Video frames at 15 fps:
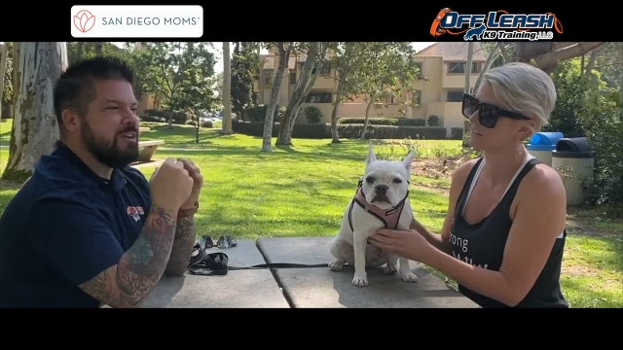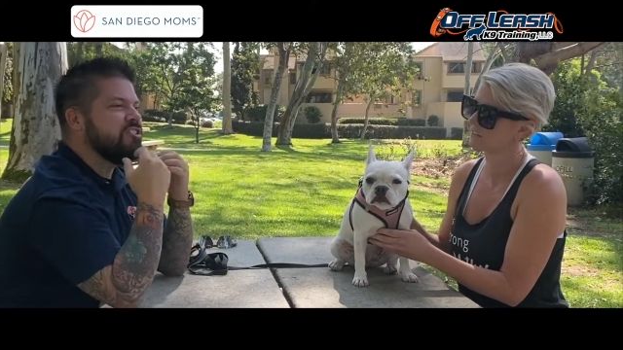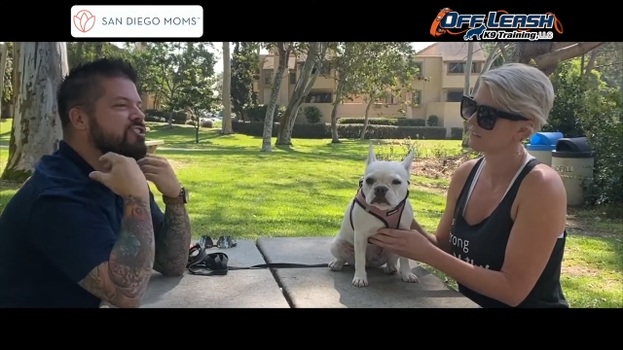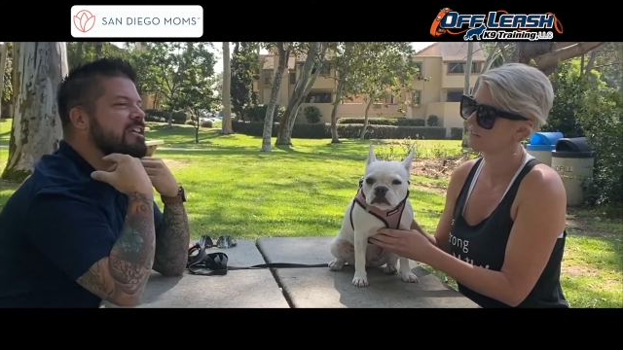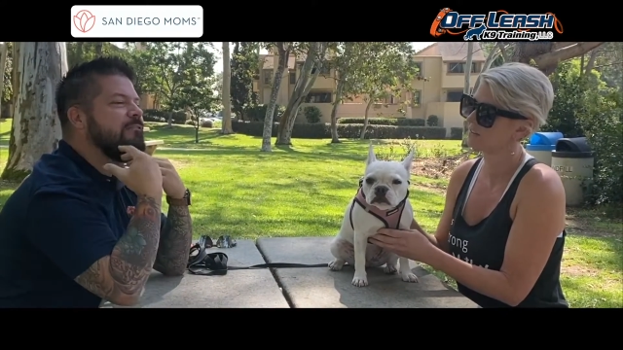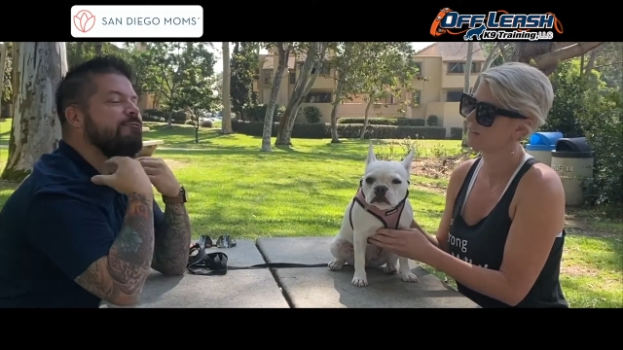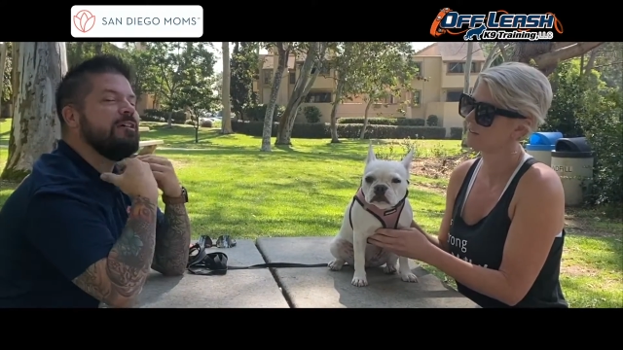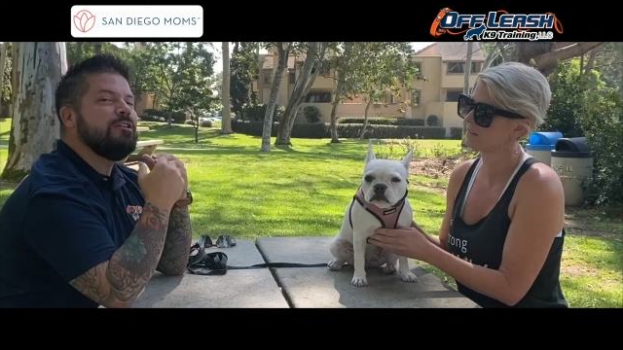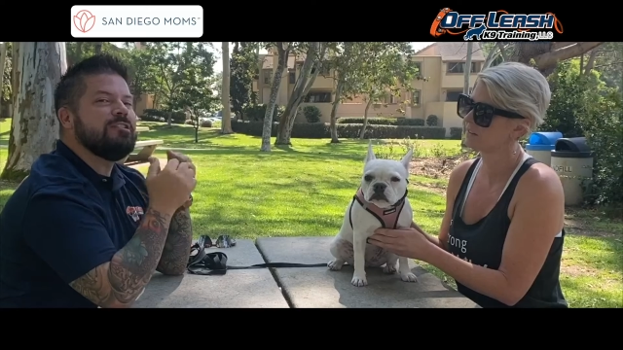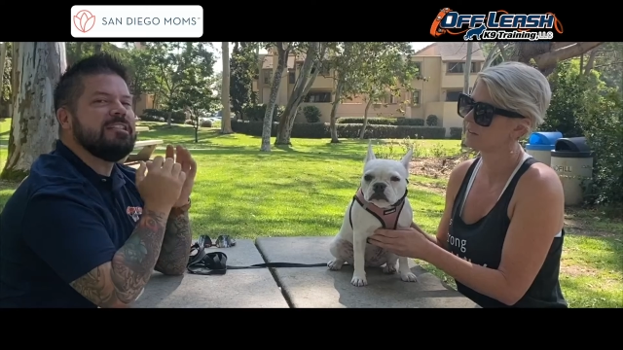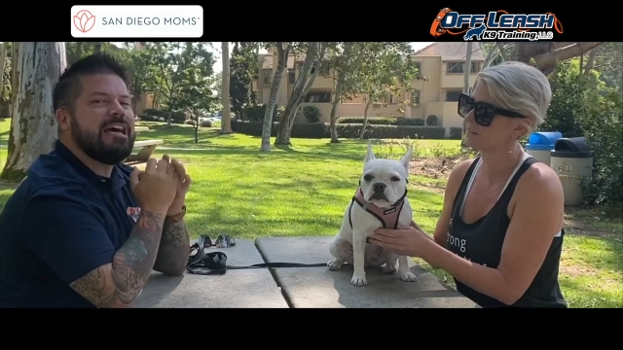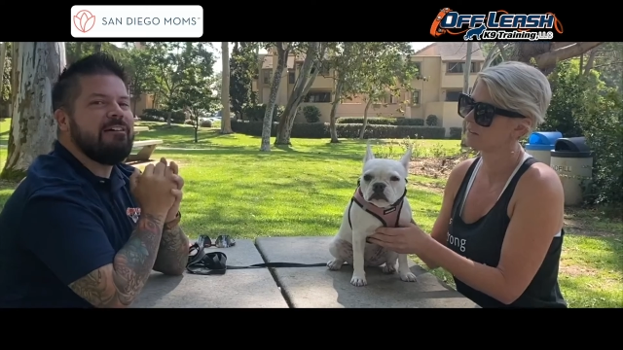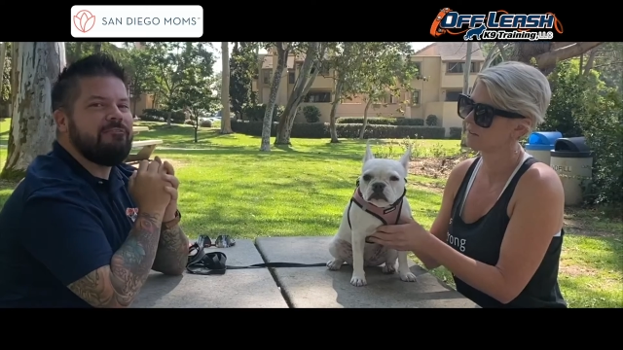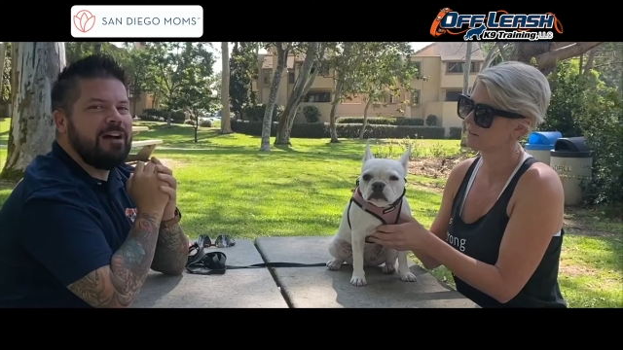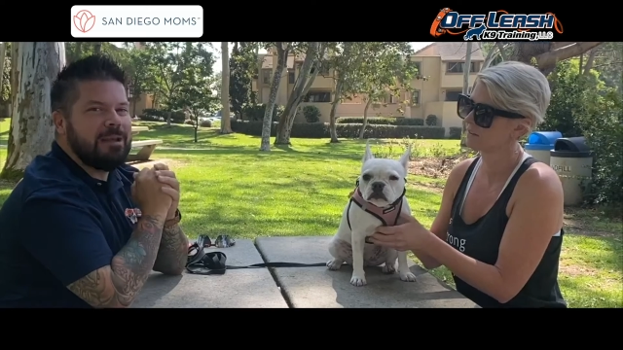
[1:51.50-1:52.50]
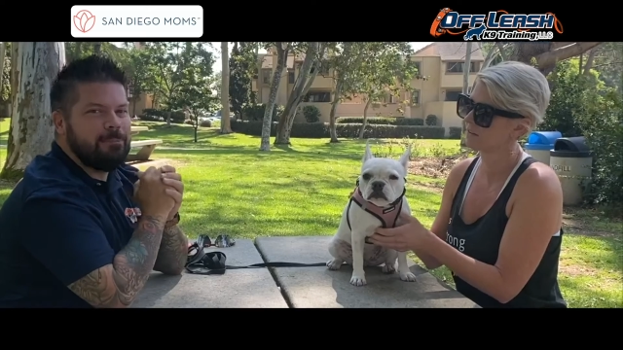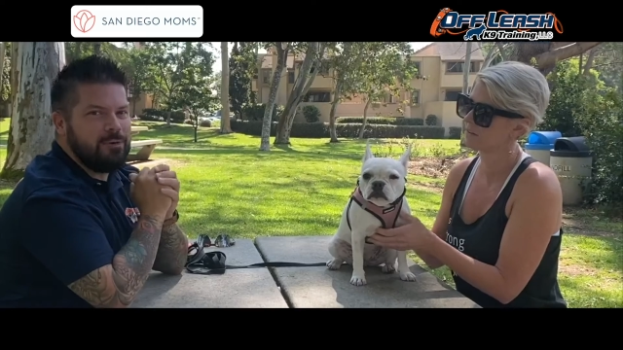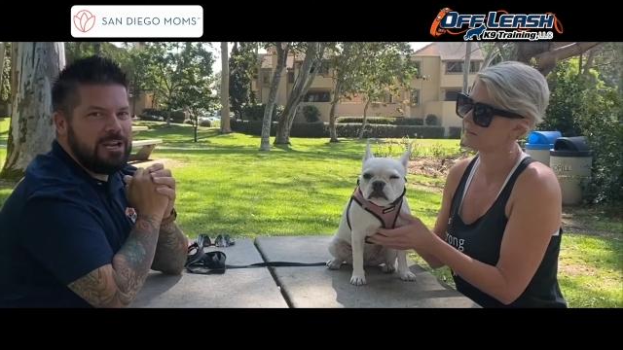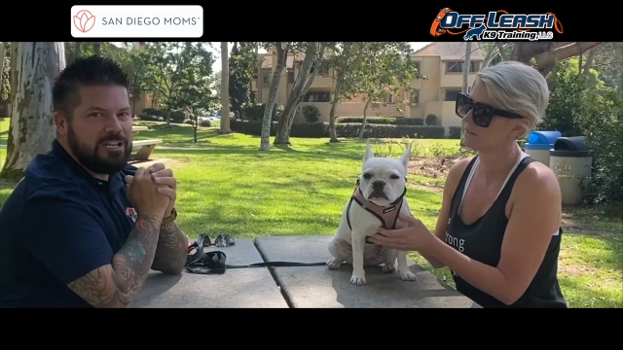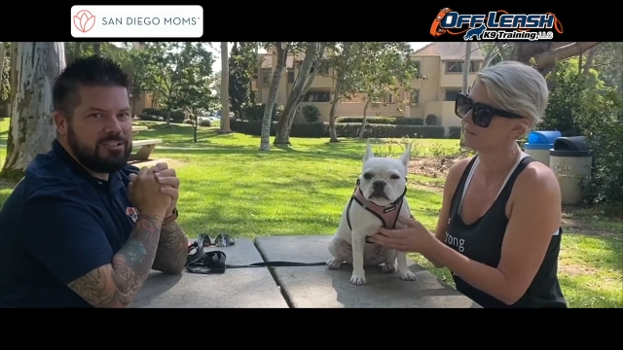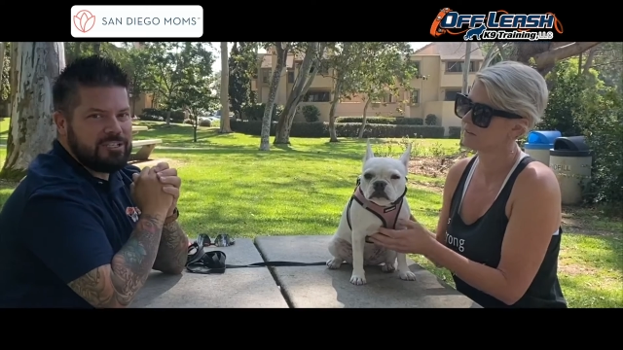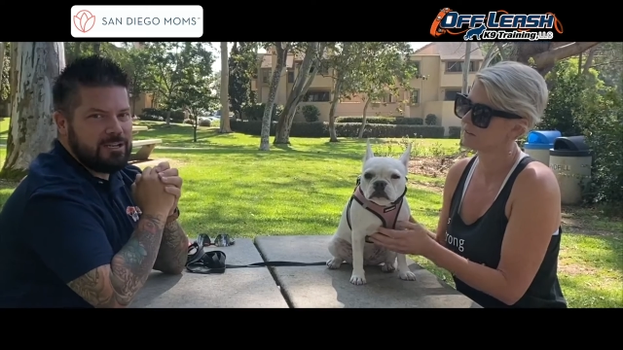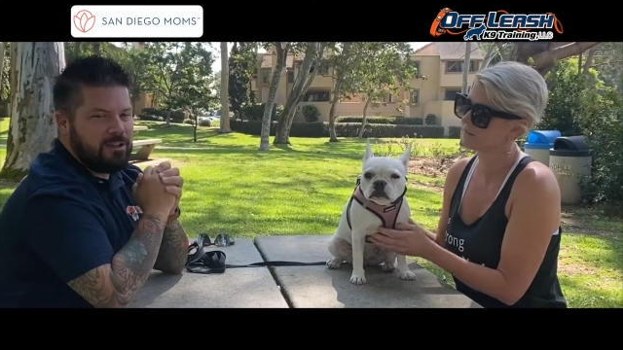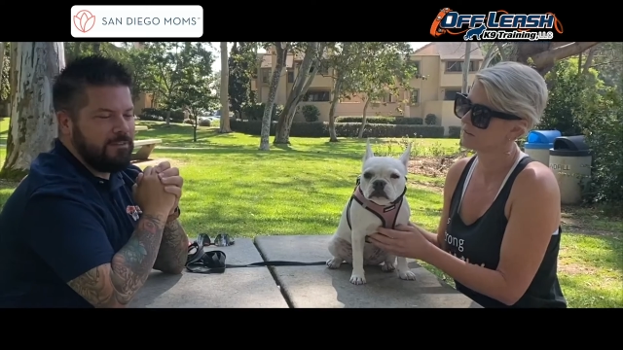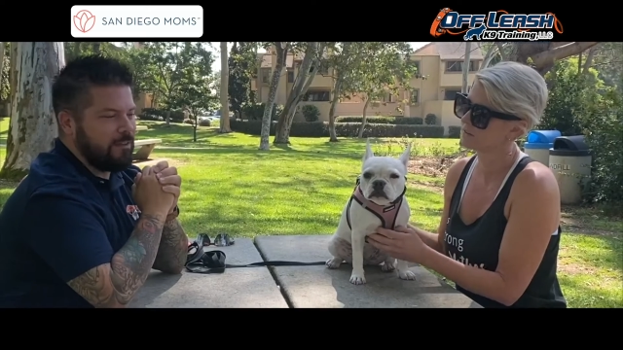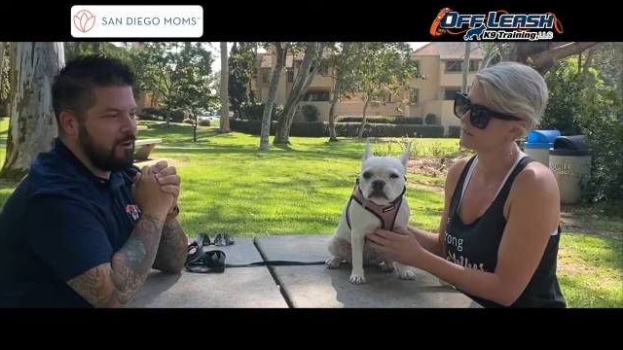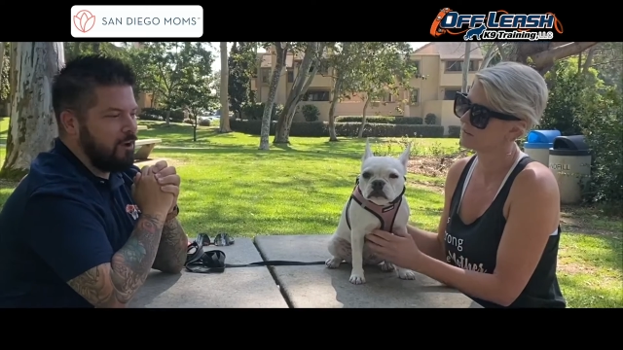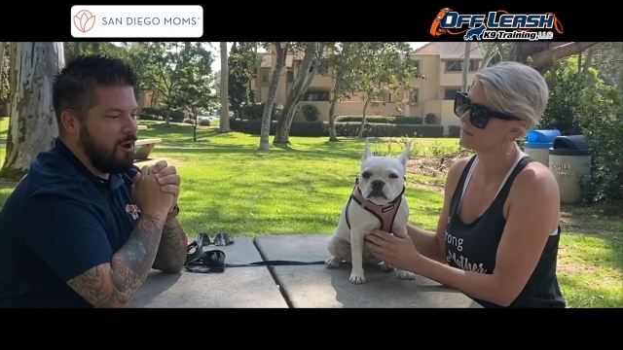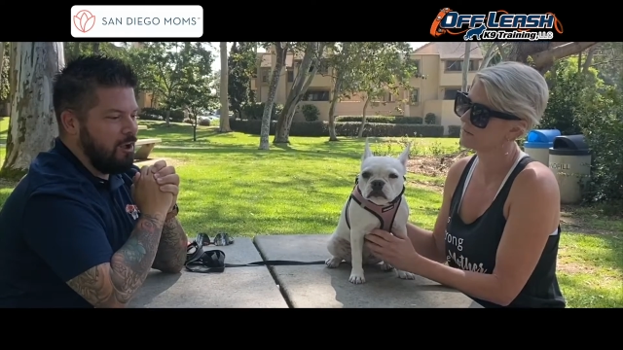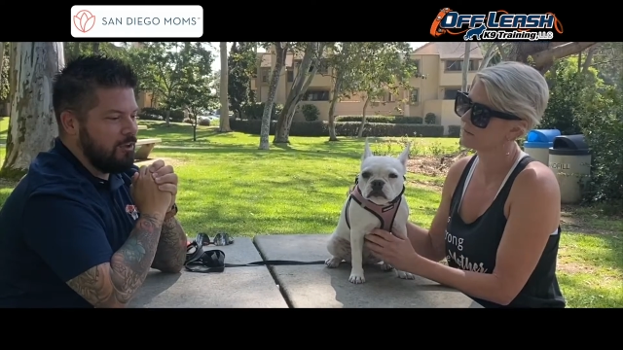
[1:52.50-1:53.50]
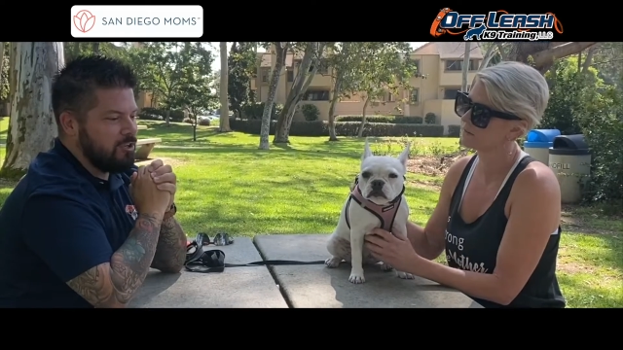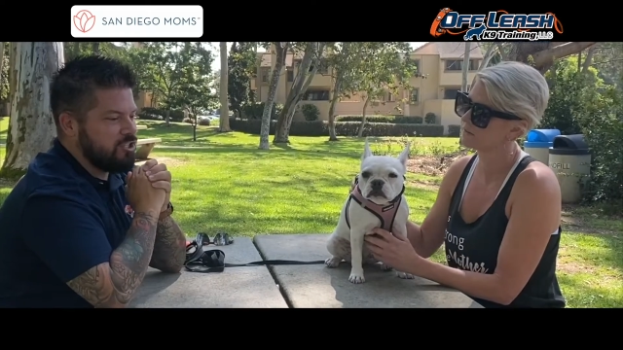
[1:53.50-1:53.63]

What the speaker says: she feels that vibration on the collar,